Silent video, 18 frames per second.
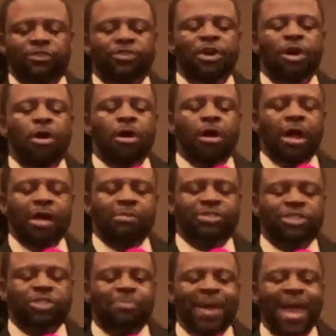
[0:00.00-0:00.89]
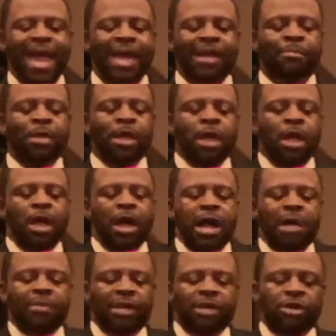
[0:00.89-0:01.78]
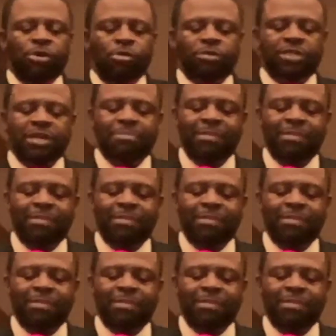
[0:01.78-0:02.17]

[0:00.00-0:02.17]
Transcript: song concerts, Pat, going it goes